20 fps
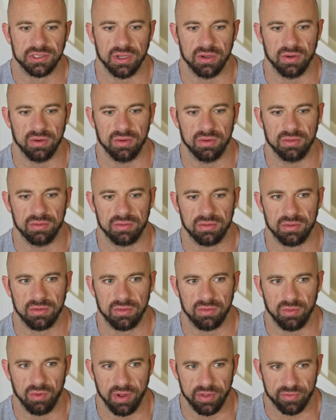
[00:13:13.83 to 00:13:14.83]
So
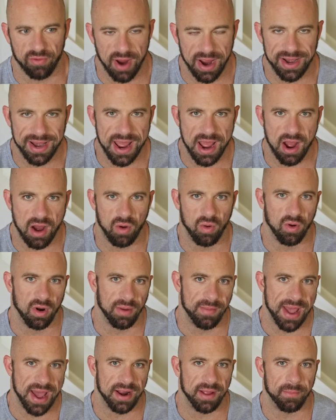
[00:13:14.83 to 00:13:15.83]
with right now where
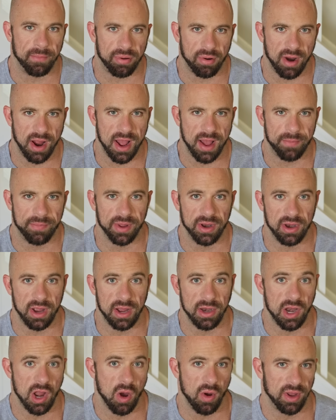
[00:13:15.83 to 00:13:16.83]
I'm at in prep and,
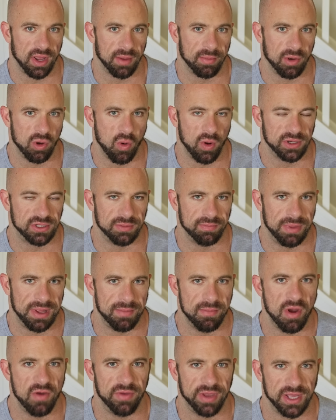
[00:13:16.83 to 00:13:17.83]
and knowing I'm going to
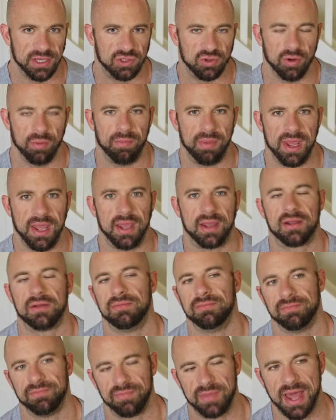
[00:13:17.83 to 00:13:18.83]
be moving into a peak
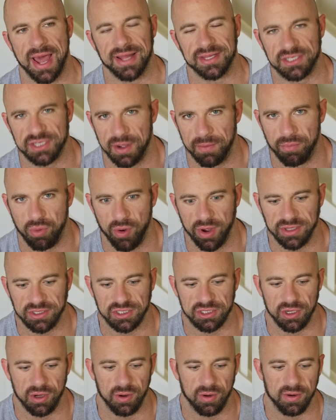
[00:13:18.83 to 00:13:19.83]
at some point
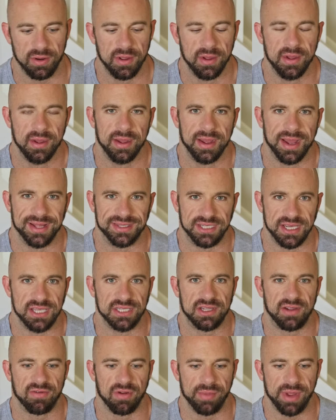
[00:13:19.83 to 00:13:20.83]
soon, it's
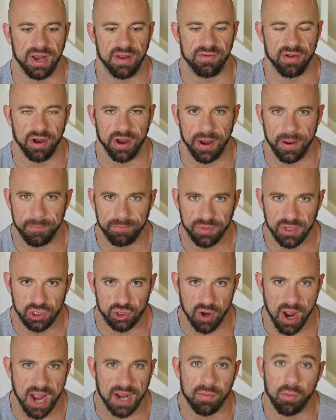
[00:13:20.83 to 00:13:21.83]
easy for me to very
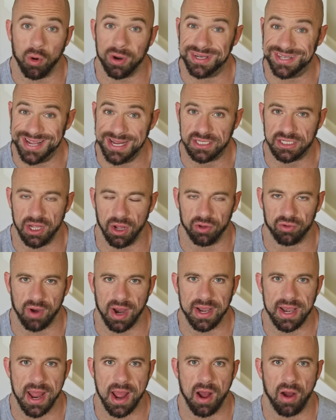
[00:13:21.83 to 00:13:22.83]
track more detailed
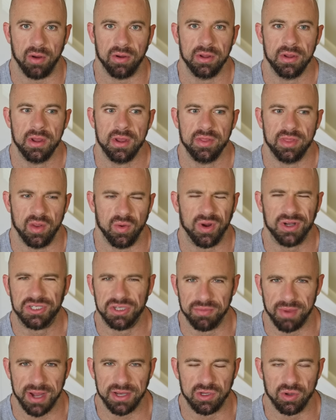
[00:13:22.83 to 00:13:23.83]
right now than what
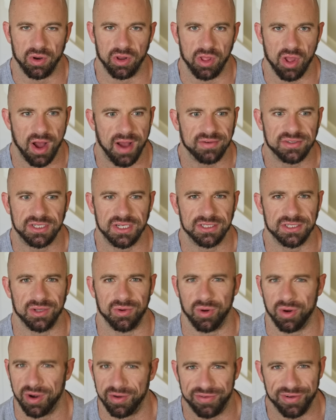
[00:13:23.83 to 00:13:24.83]
you might do in the off
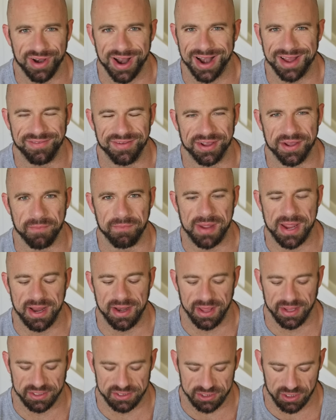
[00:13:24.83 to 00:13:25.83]
season or if you're not even competing.